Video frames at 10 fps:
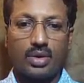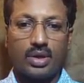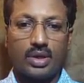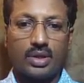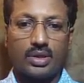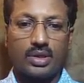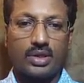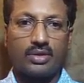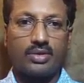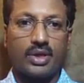We got a
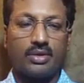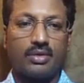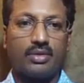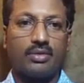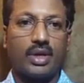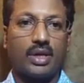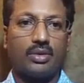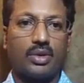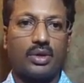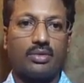65
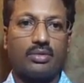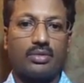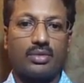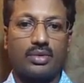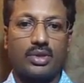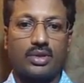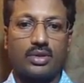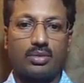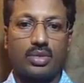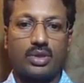value now.
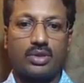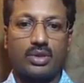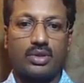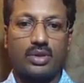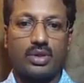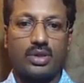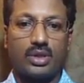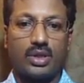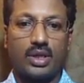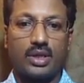Just press this
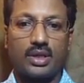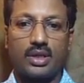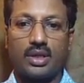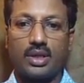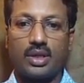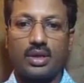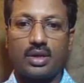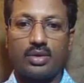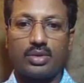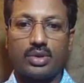regenerate.
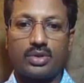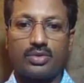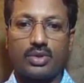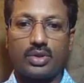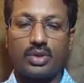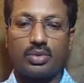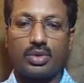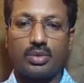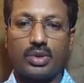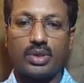Now this is for the
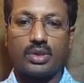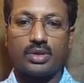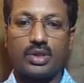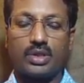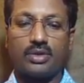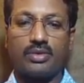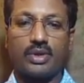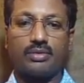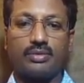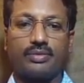new dimension
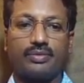65.